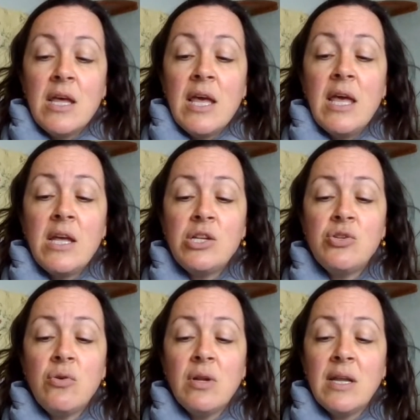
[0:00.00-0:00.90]
"Here's
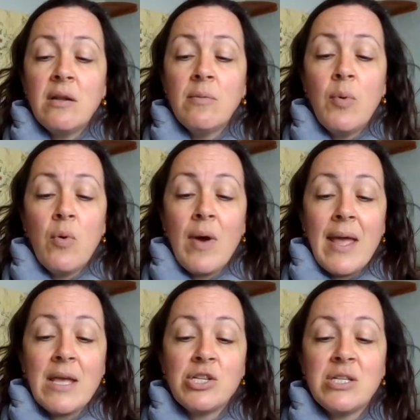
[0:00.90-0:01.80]
your little
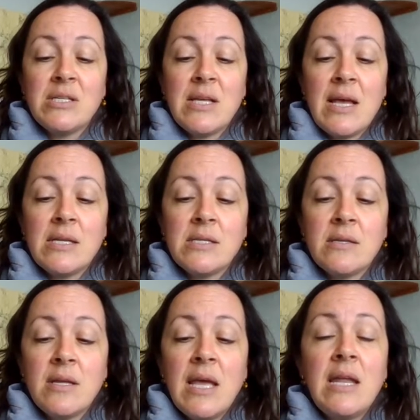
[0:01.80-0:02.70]
boy," she said.
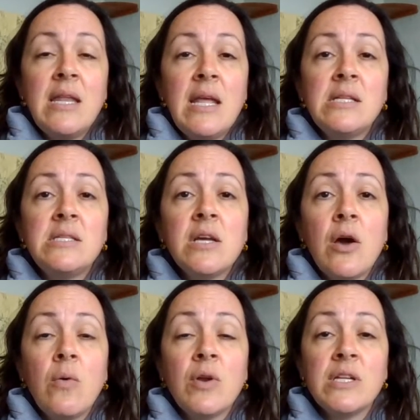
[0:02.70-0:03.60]
"He needs to
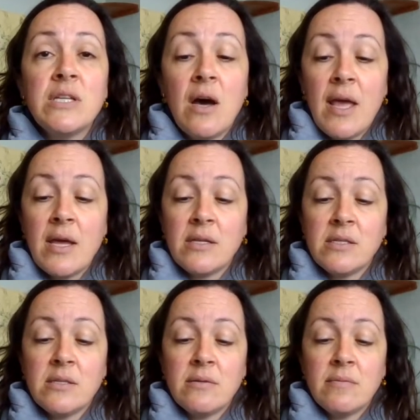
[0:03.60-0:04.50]
go on a
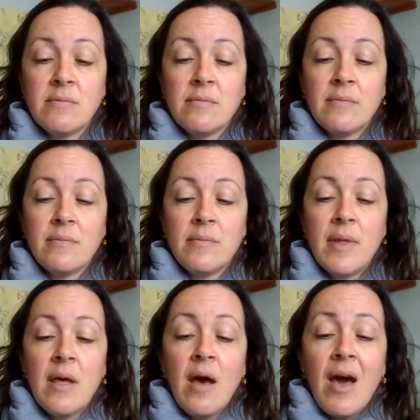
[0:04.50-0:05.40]
diet."
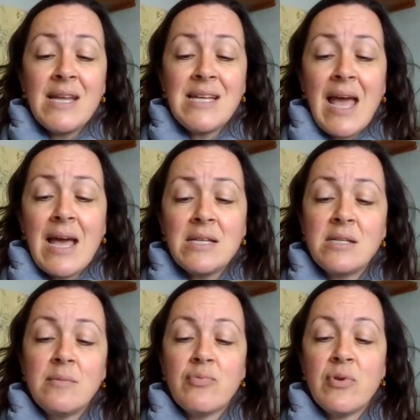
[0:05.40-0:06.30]
"Hi, Dad,"
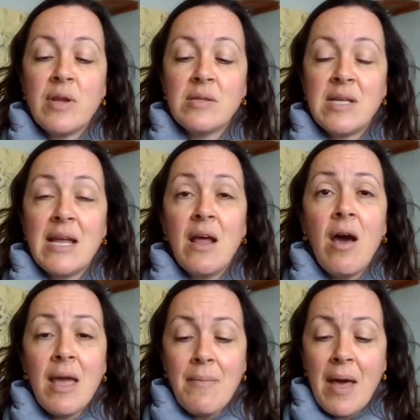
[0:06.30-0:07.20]
Bruno said.
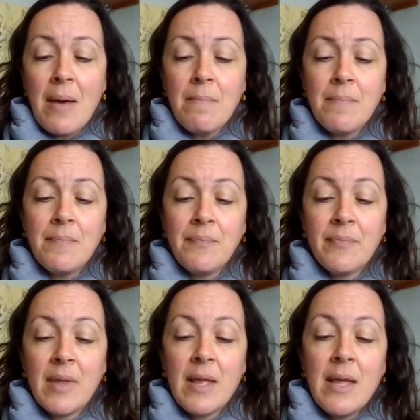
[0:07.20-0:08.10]
"Hi, Mum."
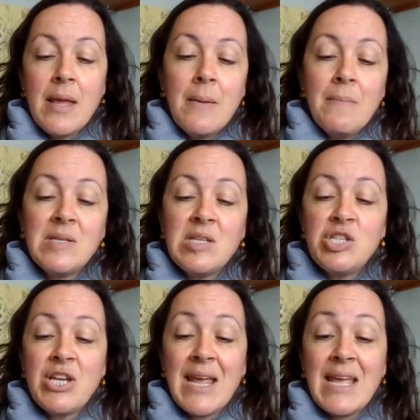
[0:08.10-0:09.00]
Mrs.
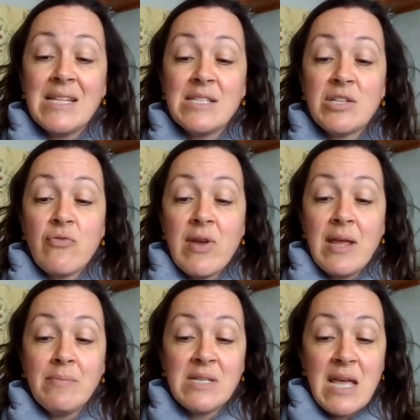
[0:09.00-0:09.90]
Jenkins
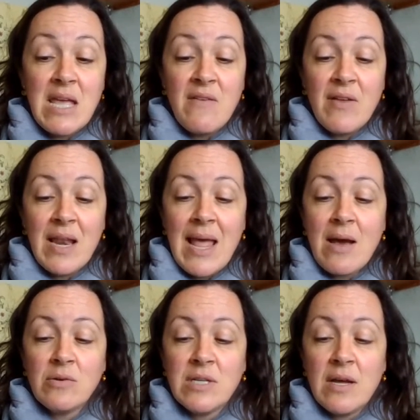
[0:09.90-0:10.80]
screamed even
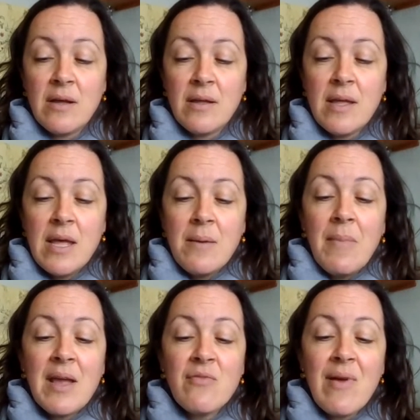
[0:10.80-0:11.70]
louder.
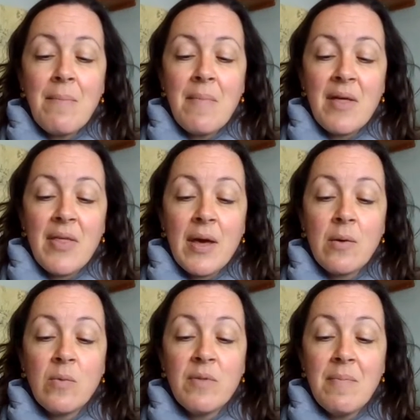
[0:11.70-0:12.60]
My grandmother,
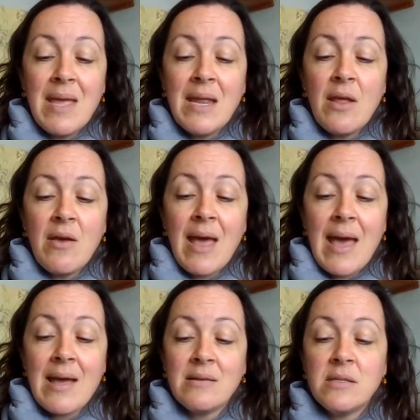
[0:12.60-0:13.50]
with me in her
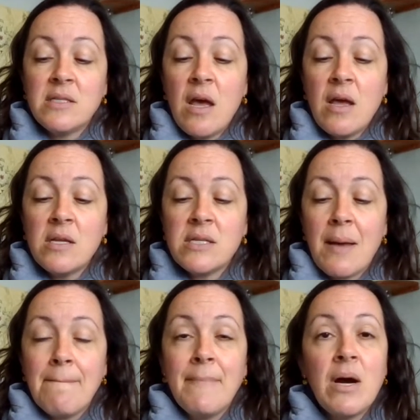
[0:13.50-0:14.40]
hand, turned
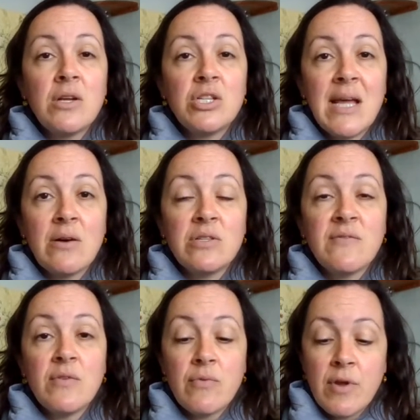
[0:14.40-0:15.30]
and marched out of
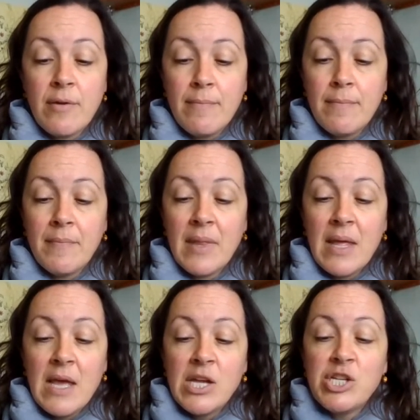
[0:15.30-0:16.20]
the room.
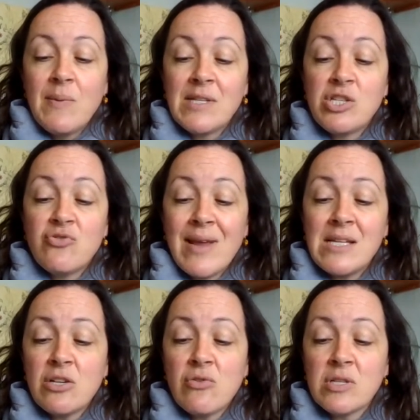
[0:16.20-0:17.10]
She went
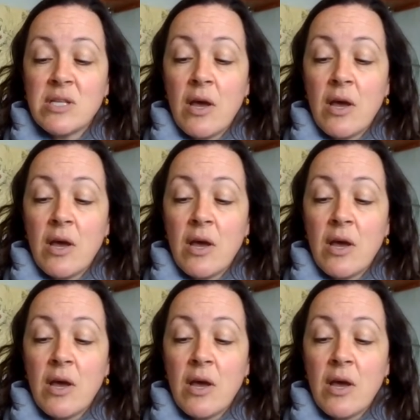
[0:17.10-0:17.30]
straight across the